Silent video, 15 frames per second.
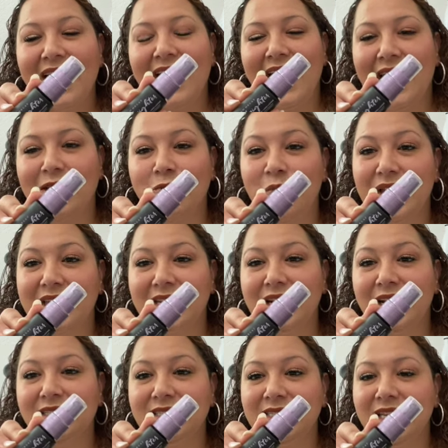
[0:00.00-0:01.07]
and waited
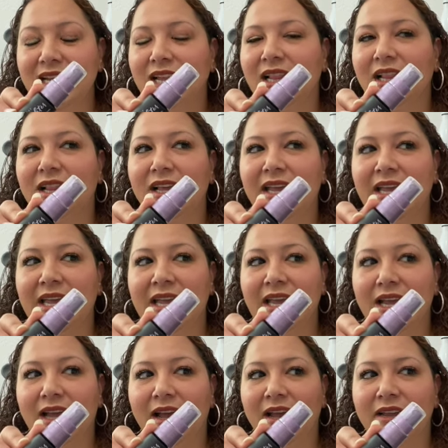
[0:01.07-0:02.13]
until it
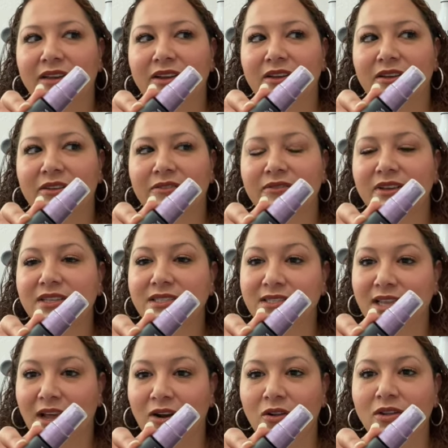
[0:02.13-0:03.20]
kind of
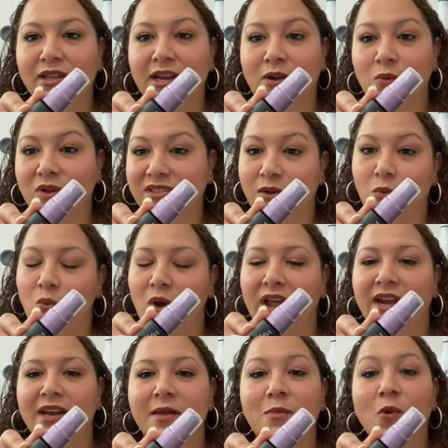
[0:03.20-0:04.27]
settled and it wasn't wet
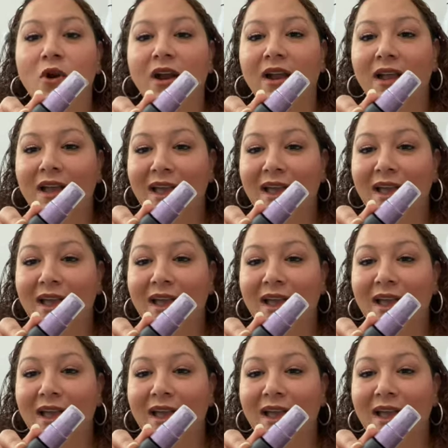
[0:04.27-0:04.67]
anymore.